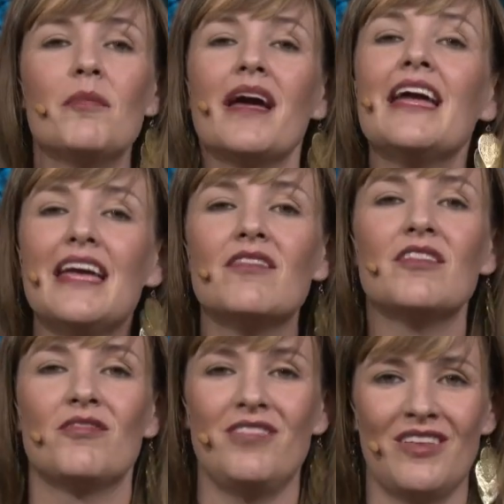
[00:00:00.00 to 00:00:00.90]
We may
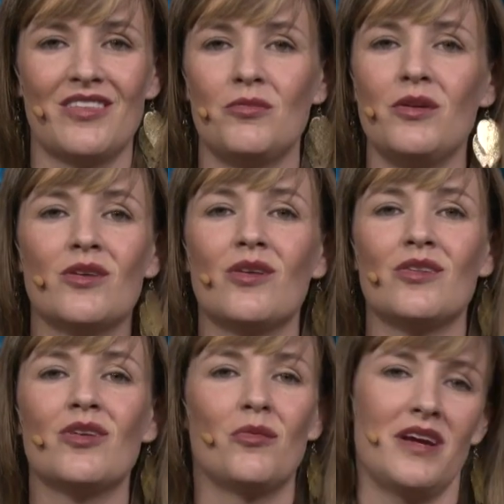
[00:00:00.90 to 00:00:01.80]
even feel that we
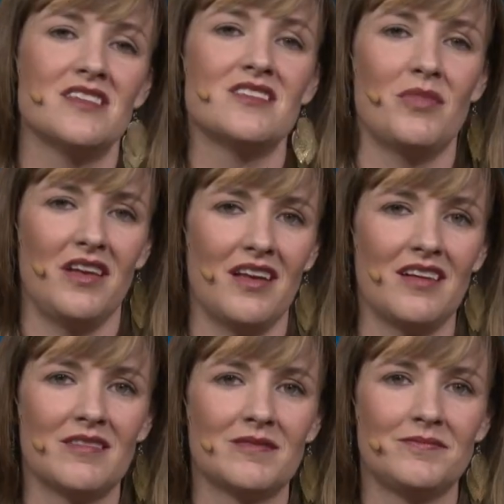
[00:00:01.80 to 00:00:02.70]
don't know where to begin.